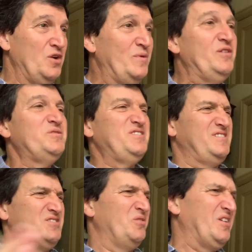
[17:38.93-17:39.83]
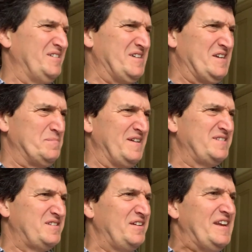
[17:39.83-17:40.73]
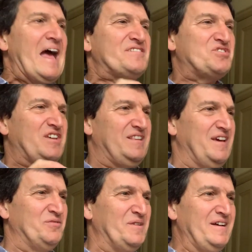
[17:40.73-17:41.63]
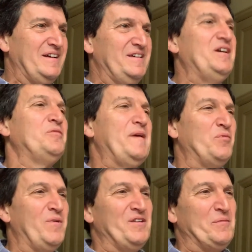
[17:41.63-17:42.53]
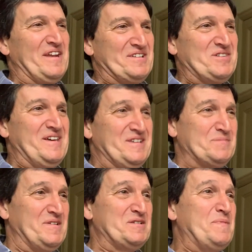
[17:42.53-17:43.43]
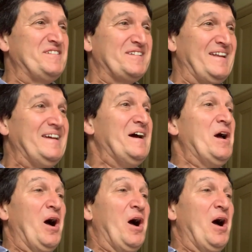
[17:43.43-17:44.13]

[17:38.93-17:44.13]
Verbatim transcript: we looked at this online database done in ASCII. Young people won't know what ASCII is, but it's basically,